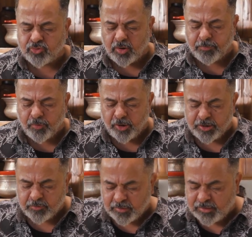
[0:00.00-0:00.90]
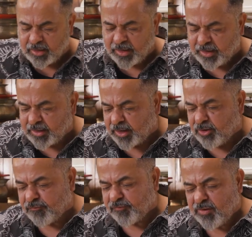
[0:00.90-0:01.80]
to a point where they are getting kind
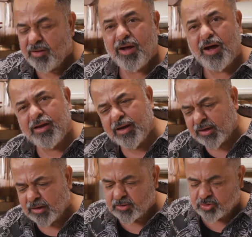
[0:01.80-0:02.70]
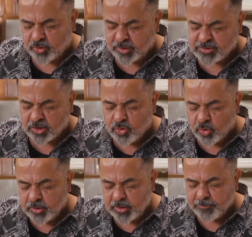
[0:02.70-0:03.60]
of a little, thoda sa golden